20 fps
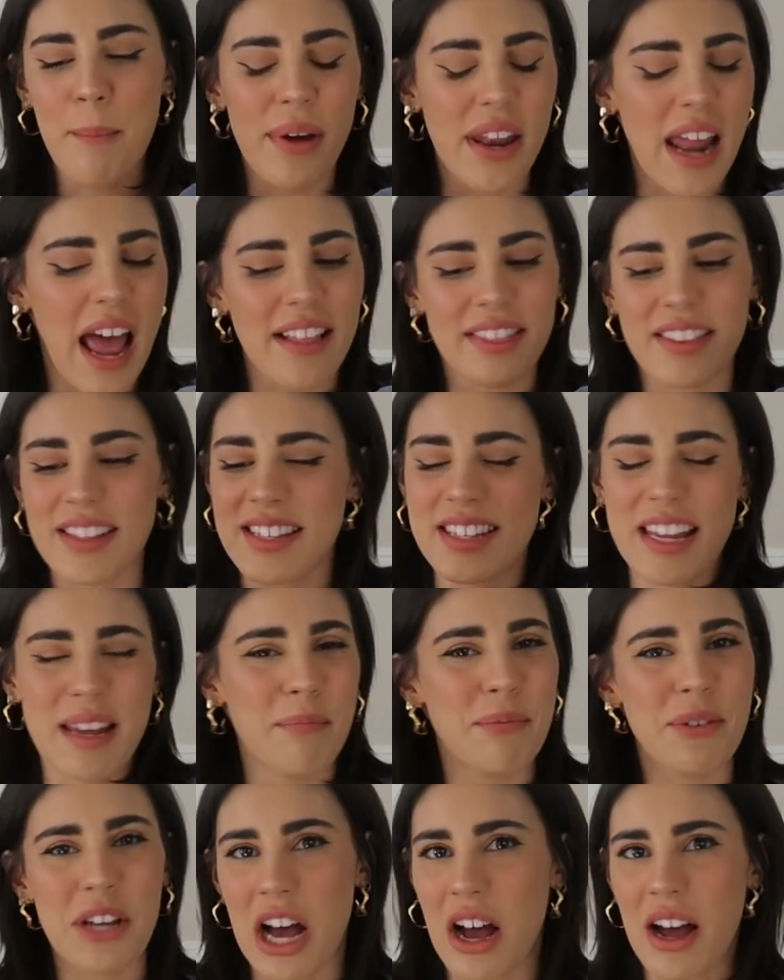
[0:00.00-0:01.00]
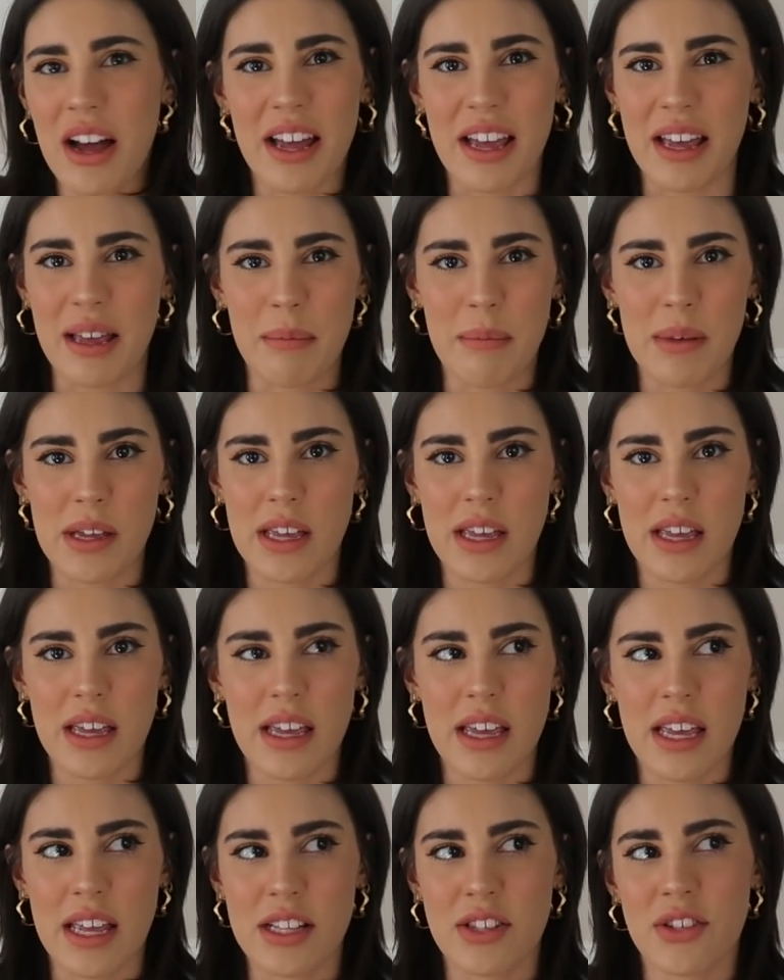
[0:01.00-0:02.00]
But at the same time,
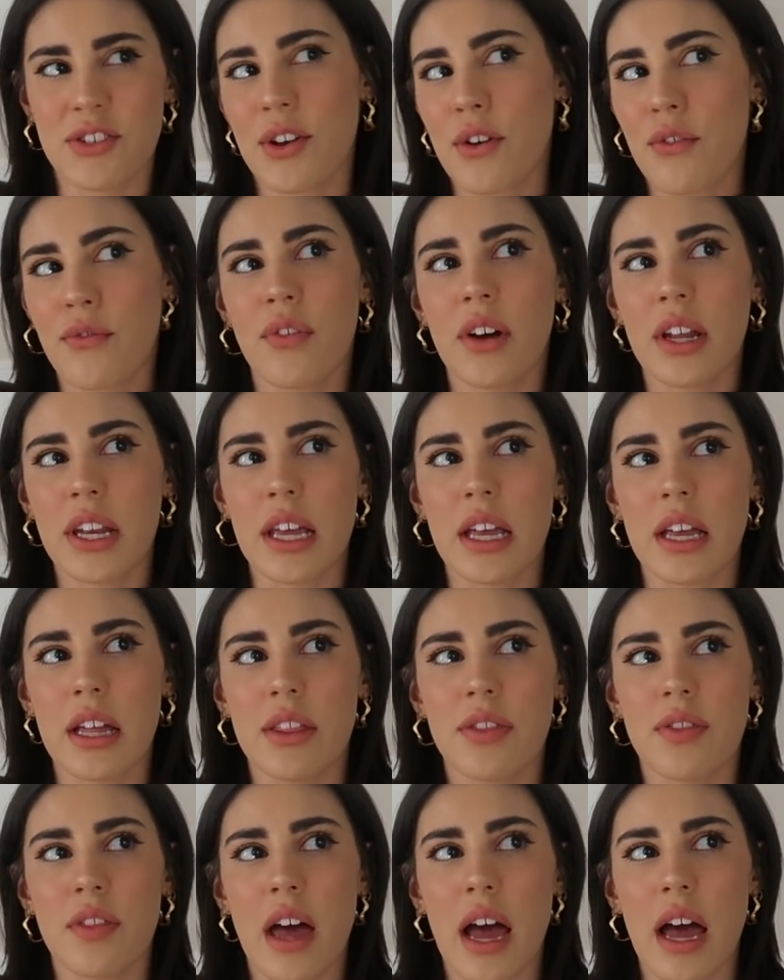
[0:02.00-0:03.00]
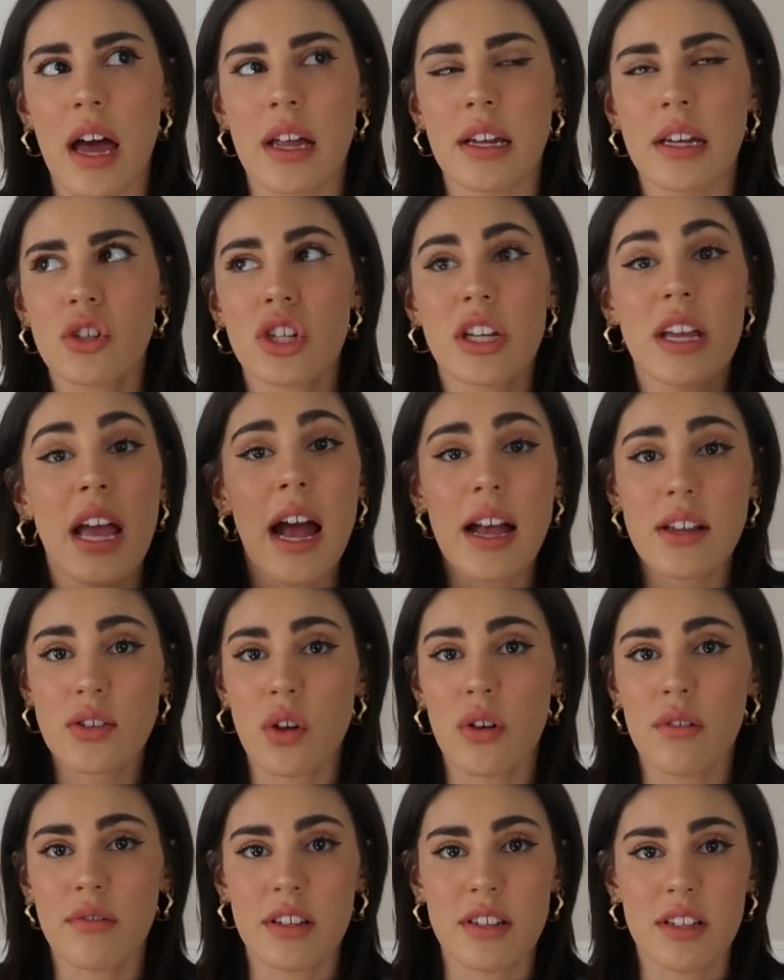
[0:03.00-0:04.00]
it's so funny that she has
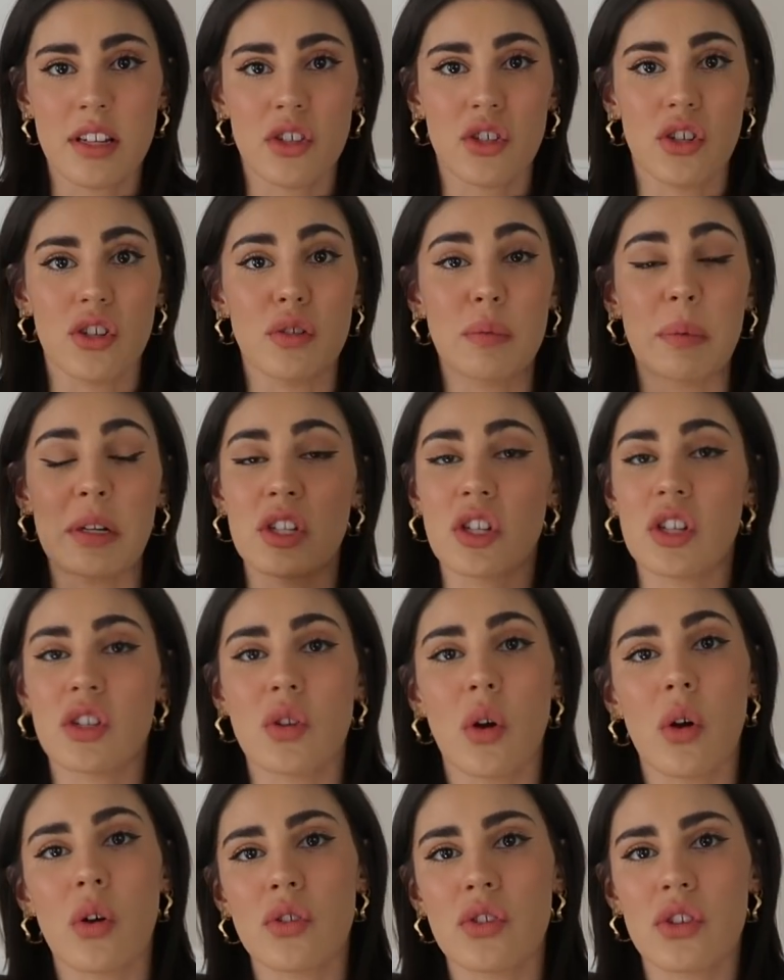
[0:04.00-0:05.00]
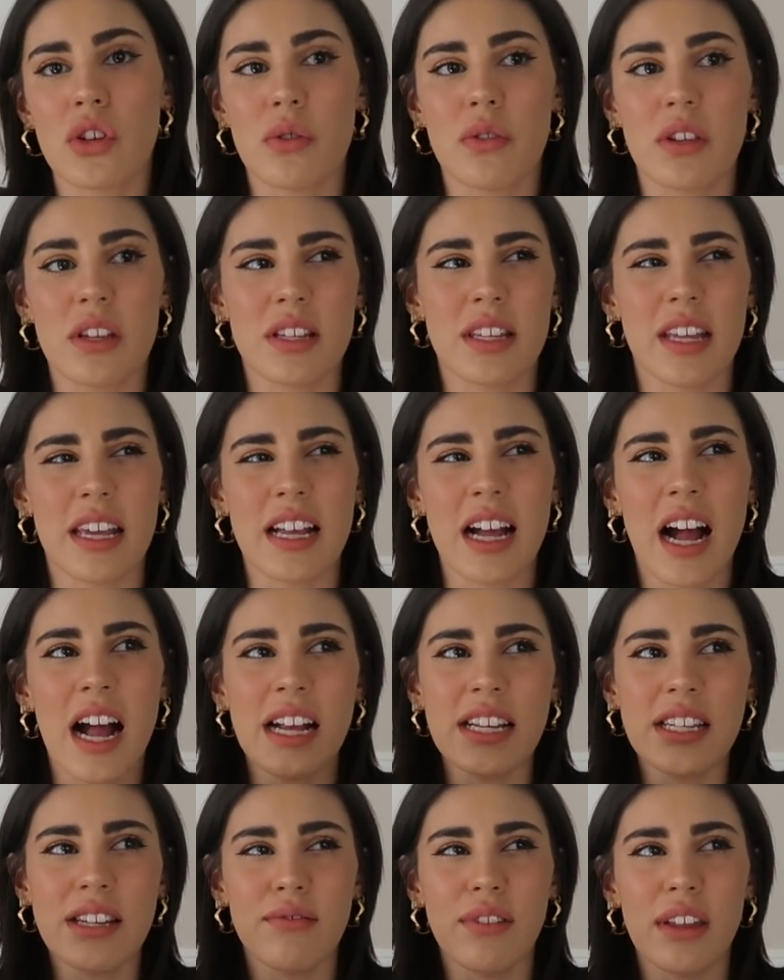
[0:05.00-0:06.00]
all these issues, but she's also this like
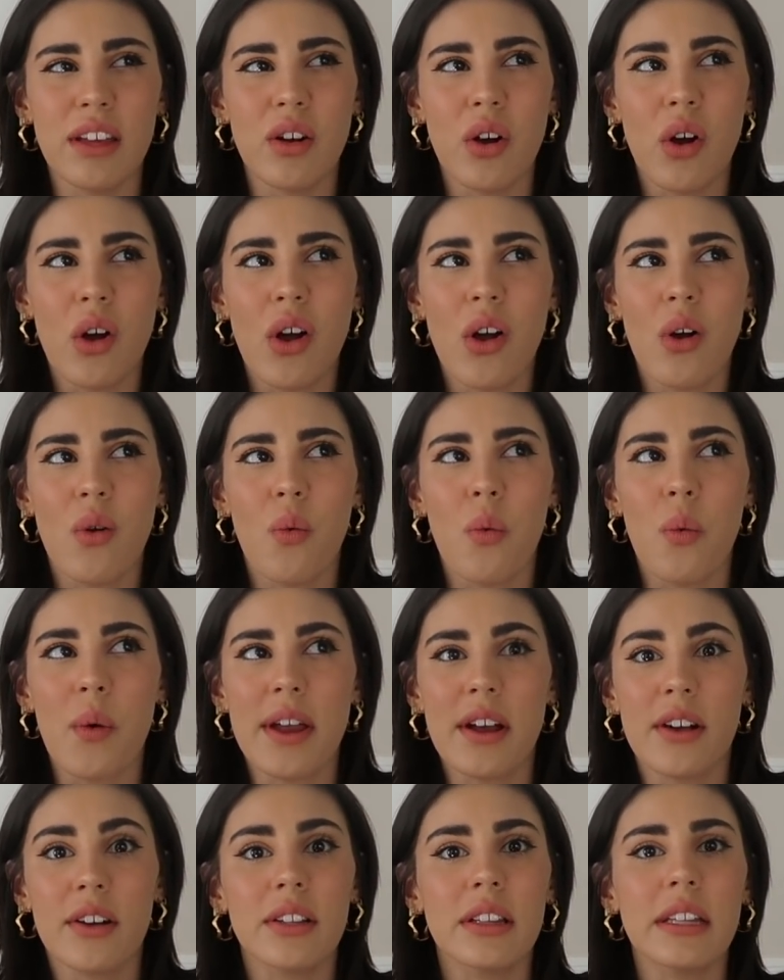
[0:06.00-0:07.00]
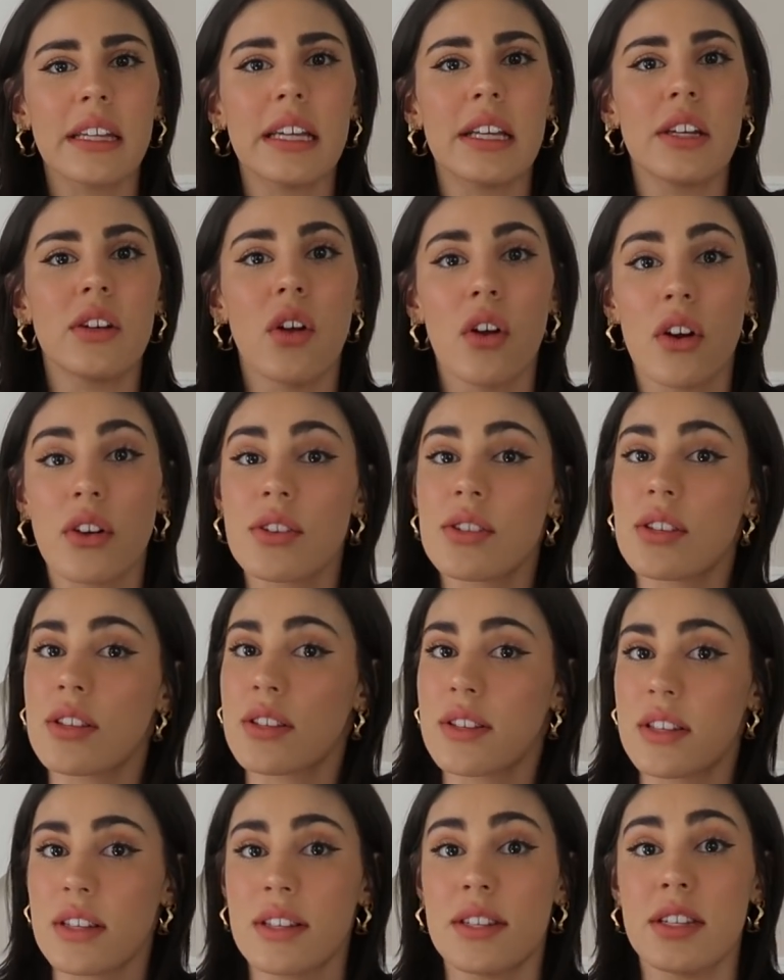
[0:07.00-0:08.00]
kind of like weirdly
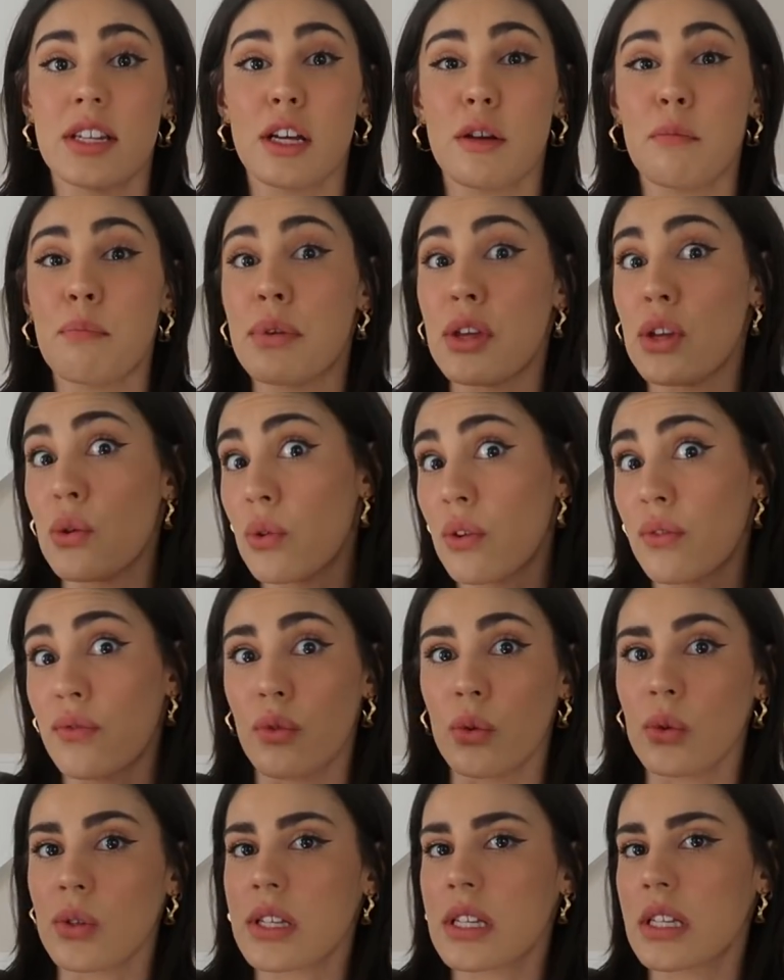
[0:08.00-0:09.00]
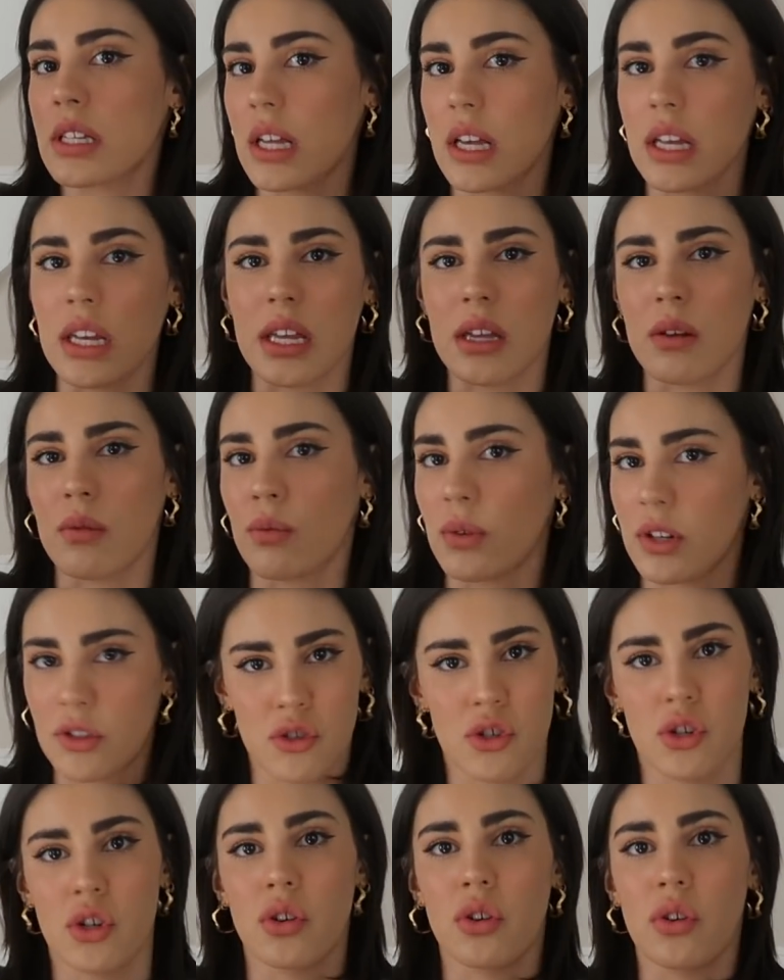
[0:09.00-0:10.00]
narcissistic, beautiful, skinny,
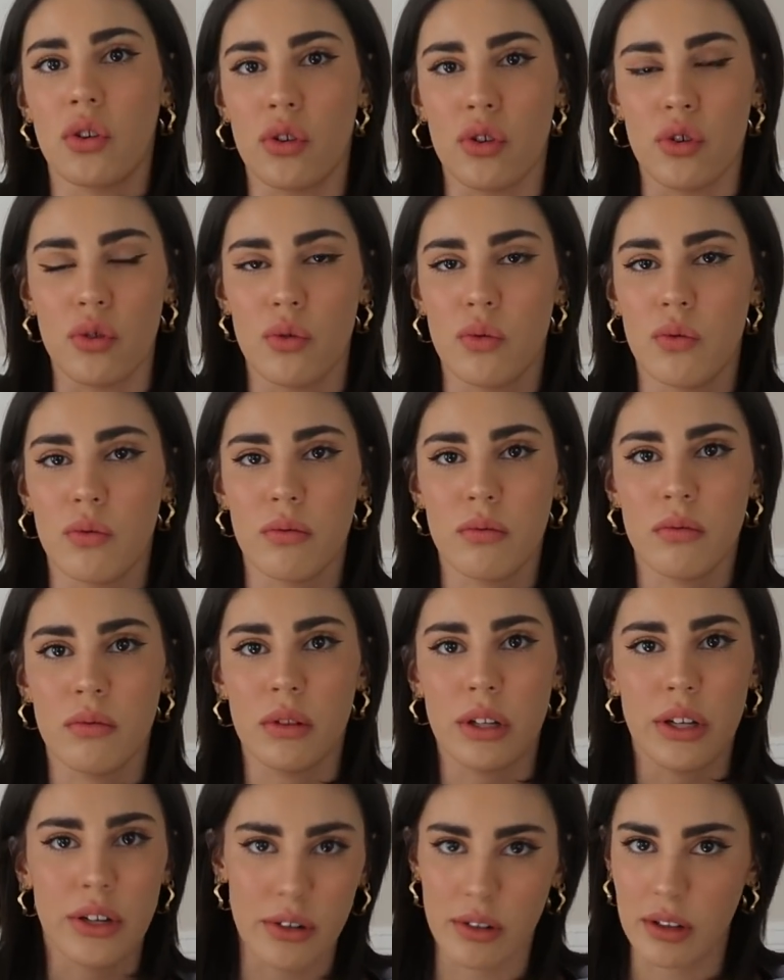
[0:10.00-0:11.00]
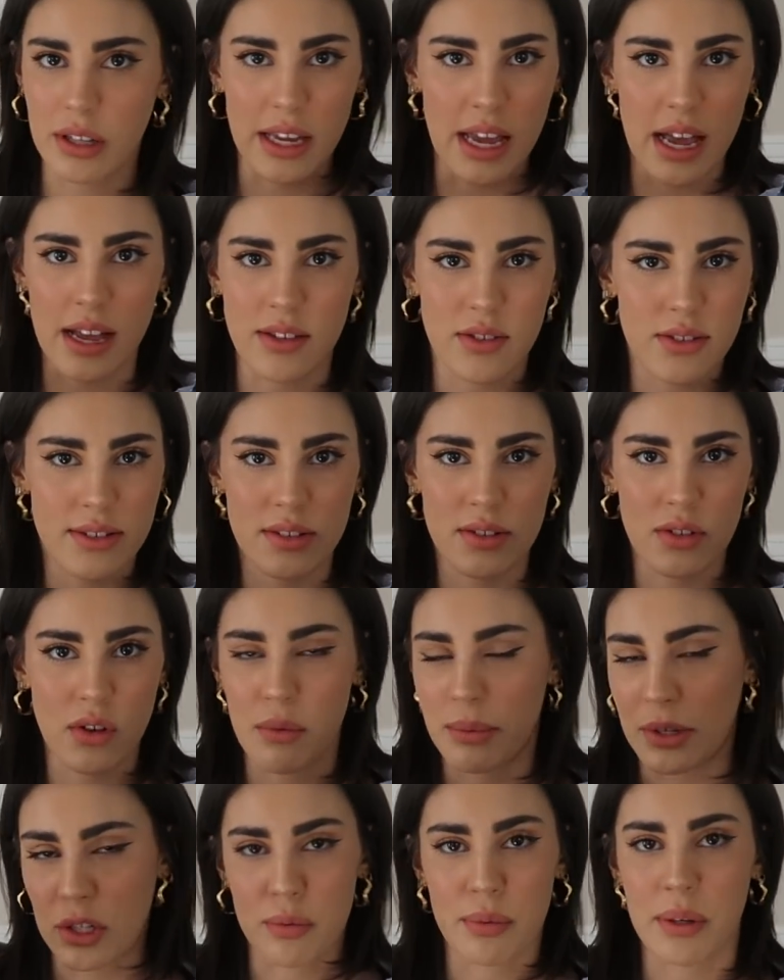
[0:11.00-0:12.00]
rich girl who literally has
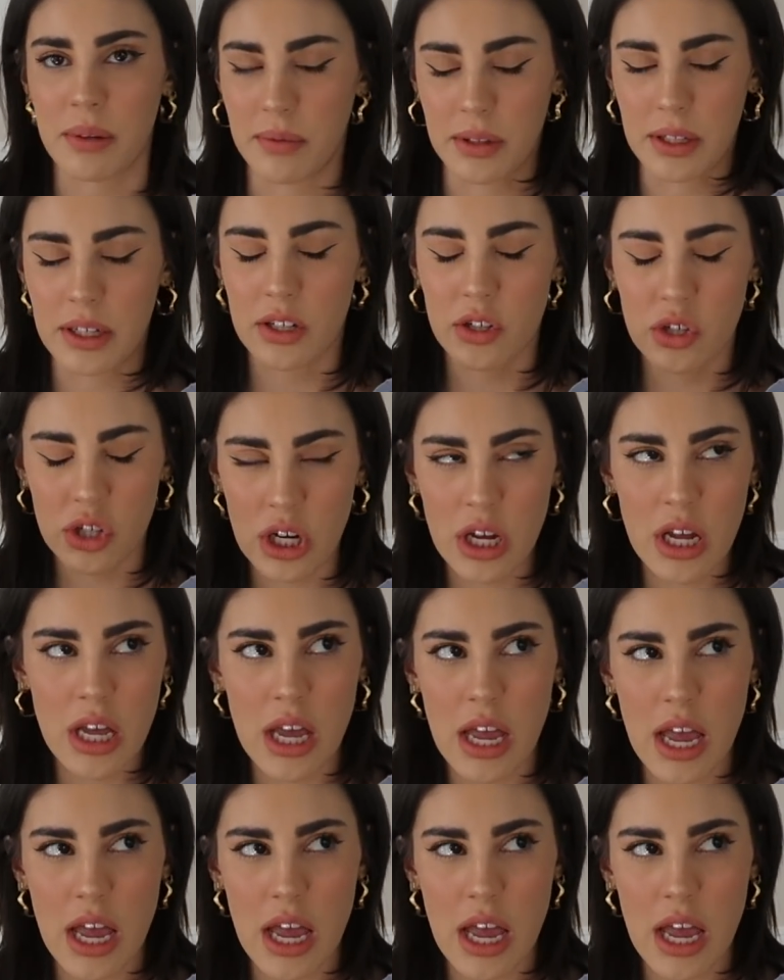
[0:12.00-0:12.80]
so much privilege.